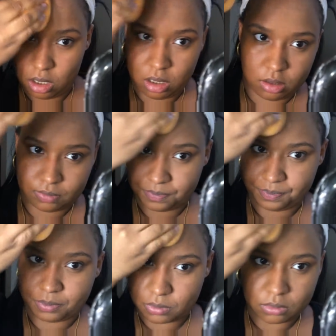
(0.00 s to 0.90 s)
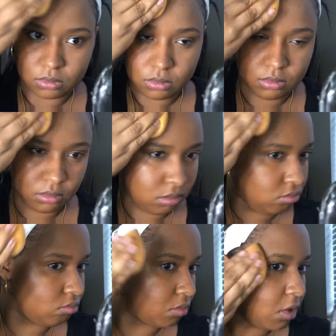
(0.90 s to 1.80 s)
I'm
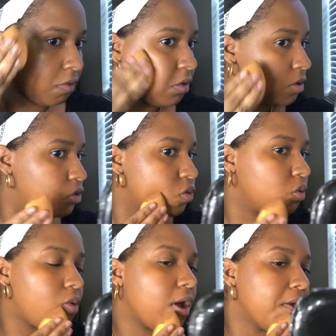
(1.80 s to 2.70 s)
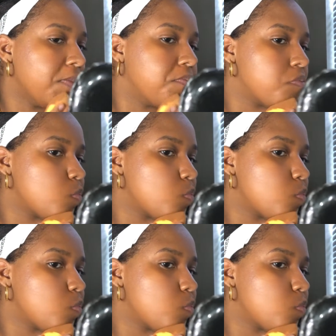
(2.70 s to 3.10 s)
not really sure why.